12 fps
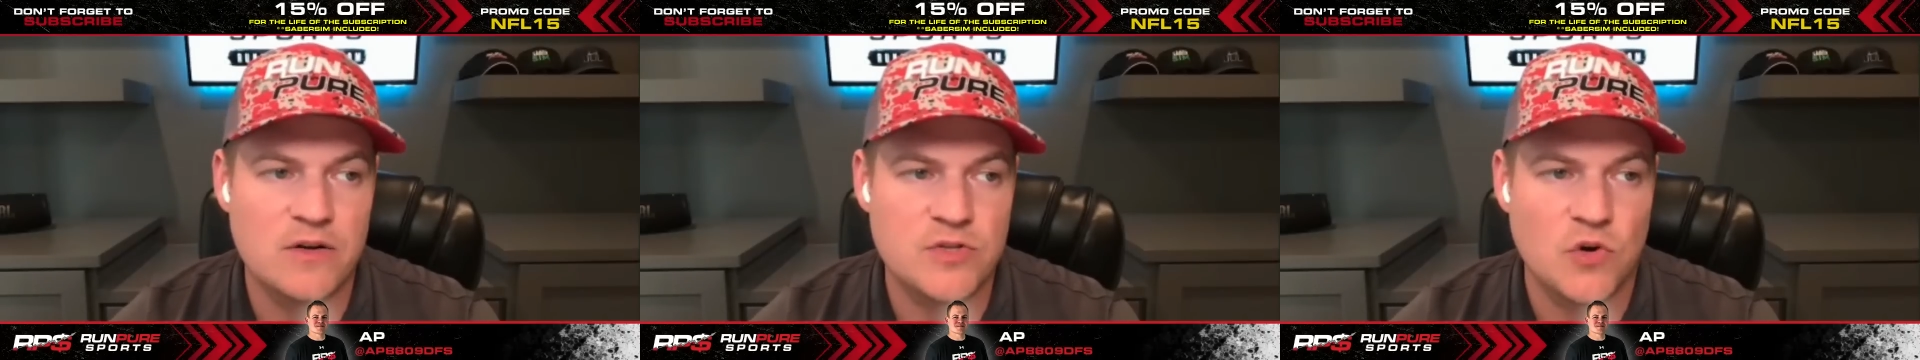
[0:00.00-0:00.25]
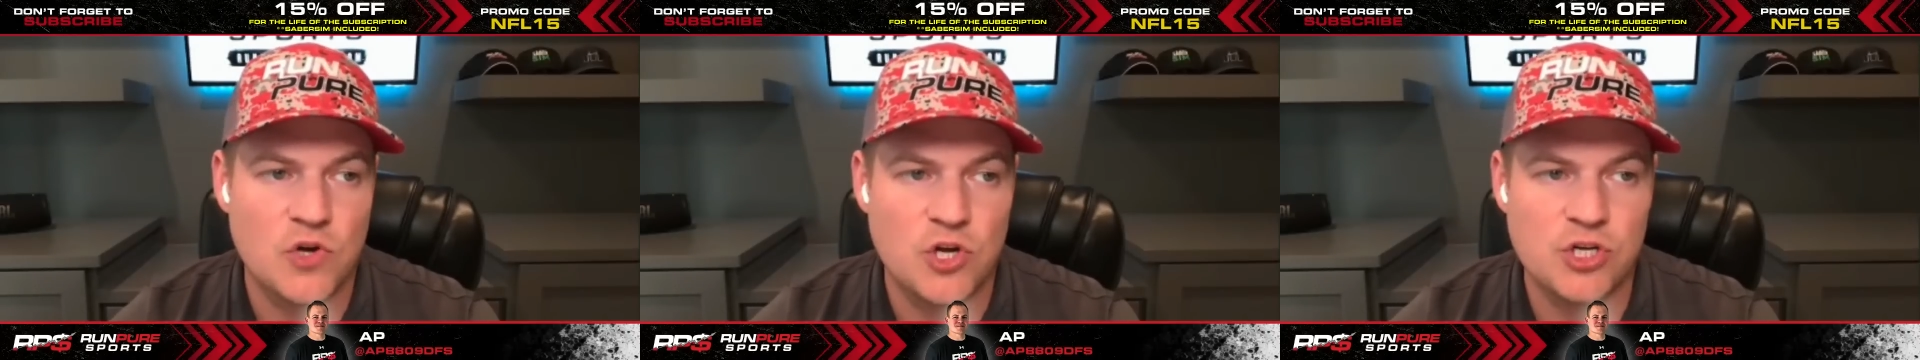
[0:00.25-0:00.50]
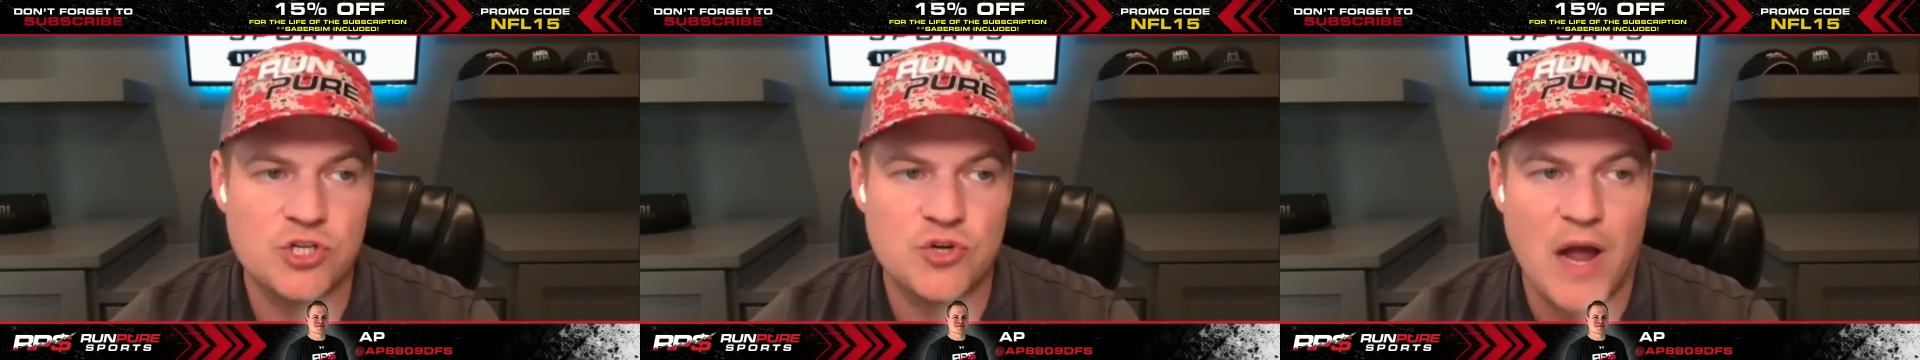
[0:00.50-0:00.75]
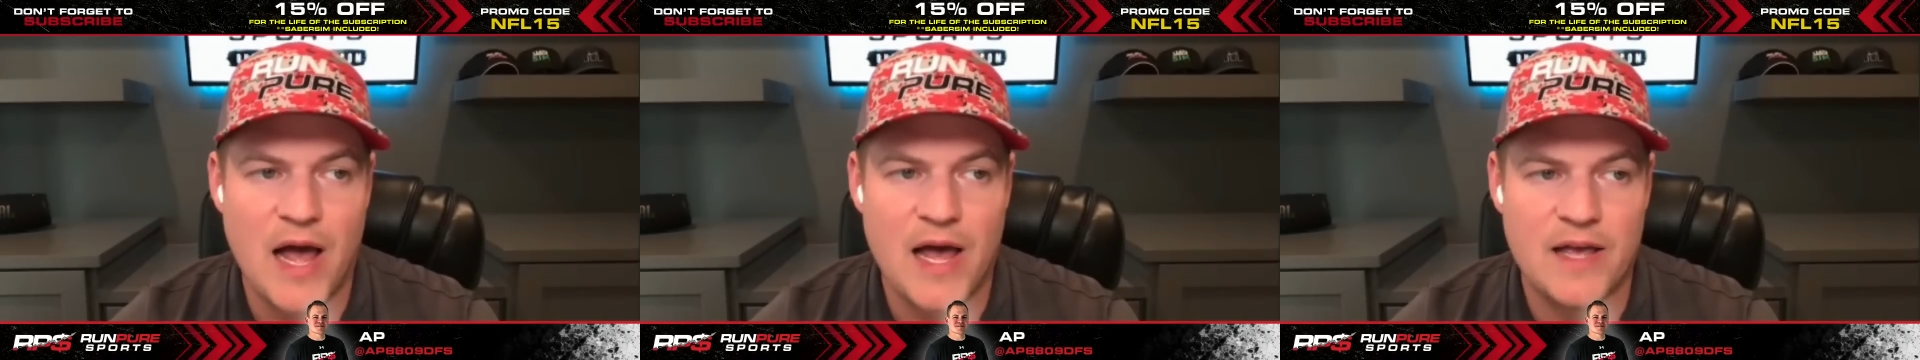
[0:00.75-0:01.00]
So good
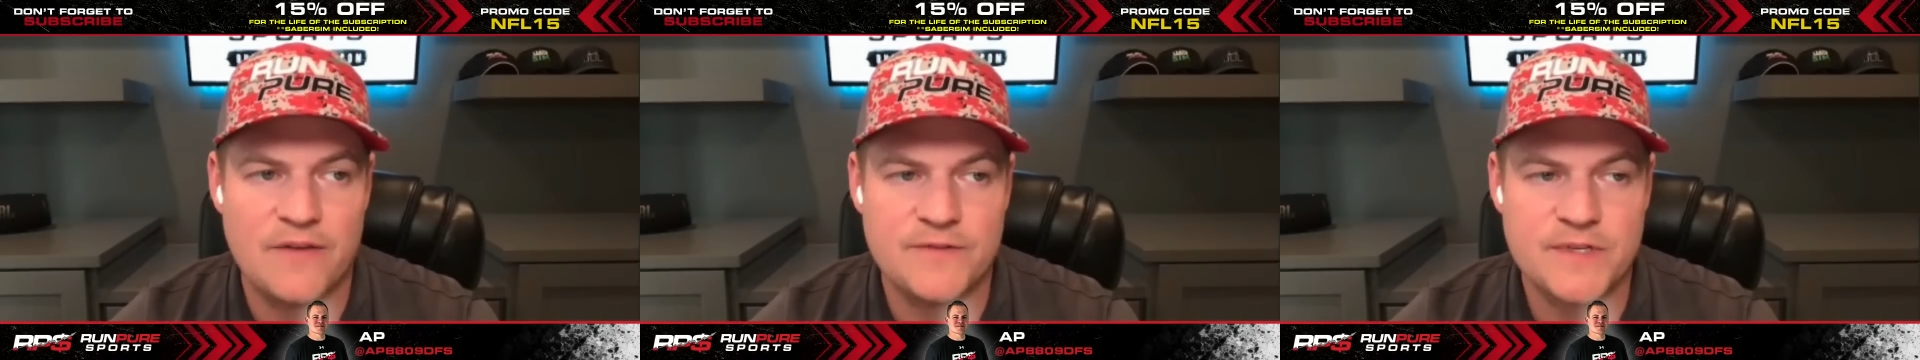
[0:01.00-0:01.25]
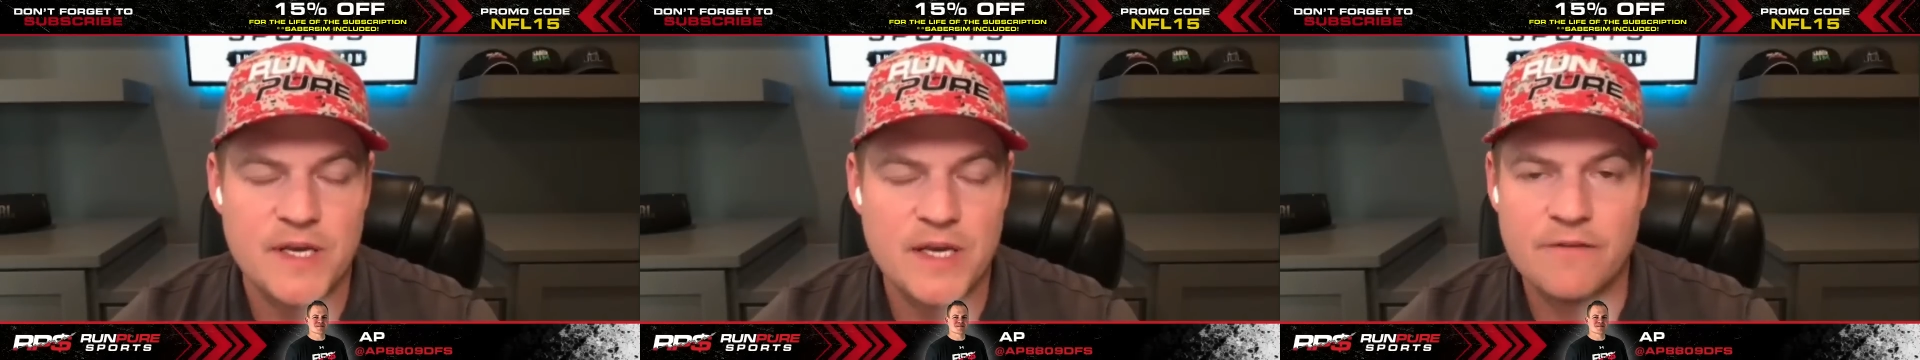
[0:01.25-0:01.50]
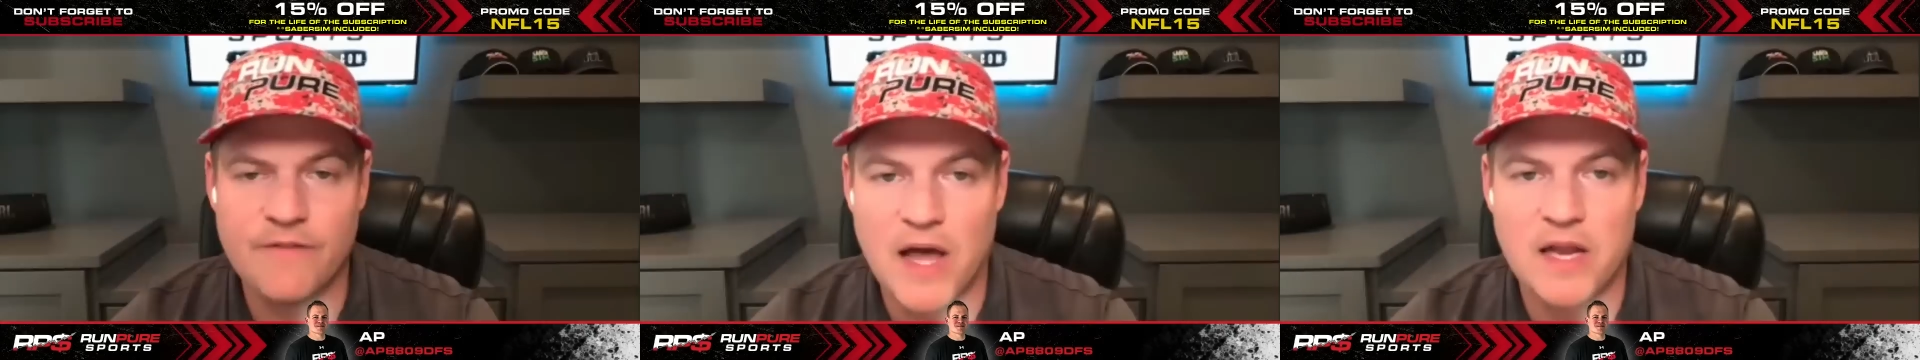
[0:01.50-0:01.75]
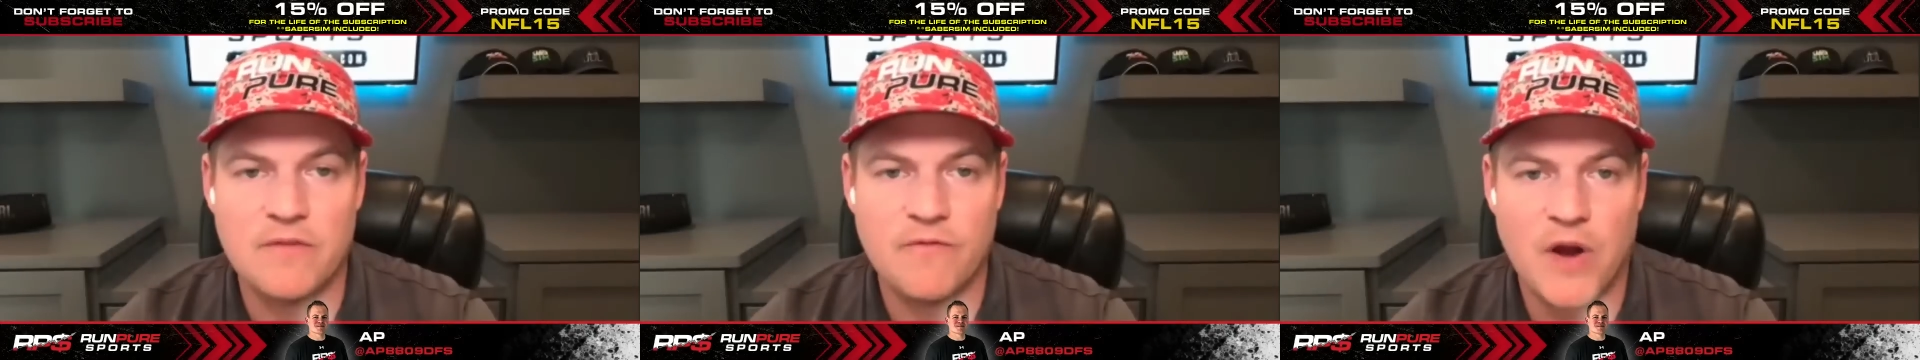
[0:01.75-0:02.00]
drives,
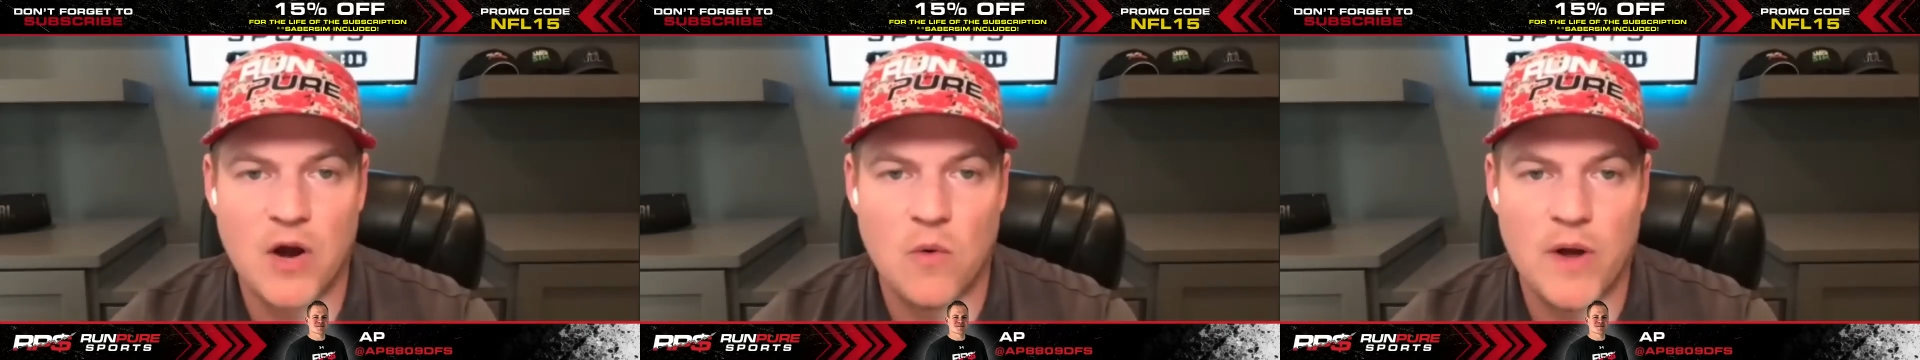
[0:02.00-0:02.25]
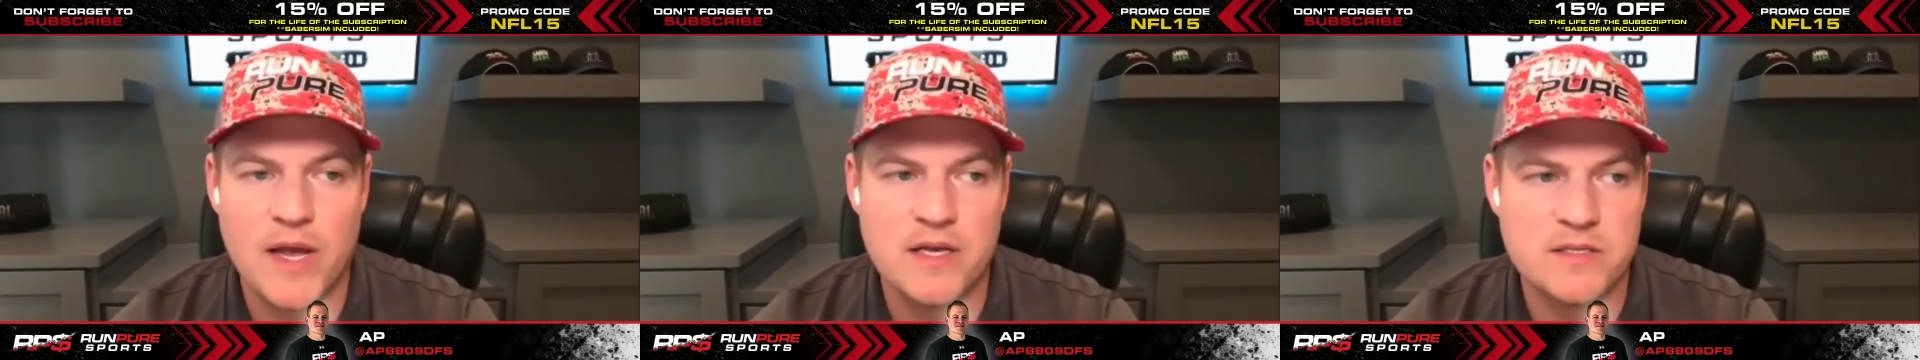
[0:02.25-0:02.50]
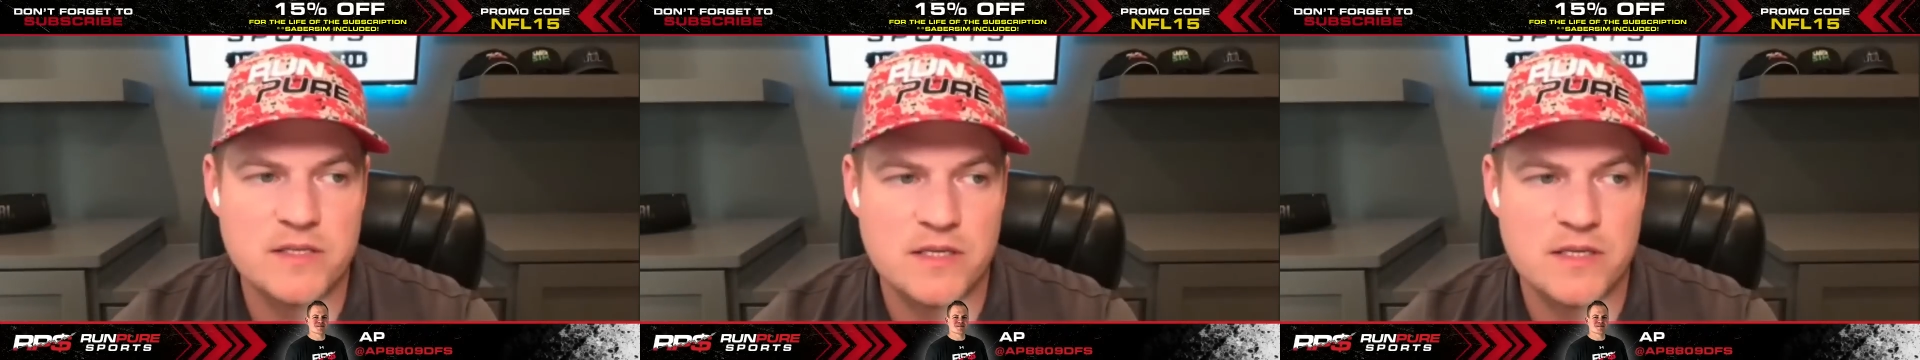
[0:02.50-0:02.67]
finding fairways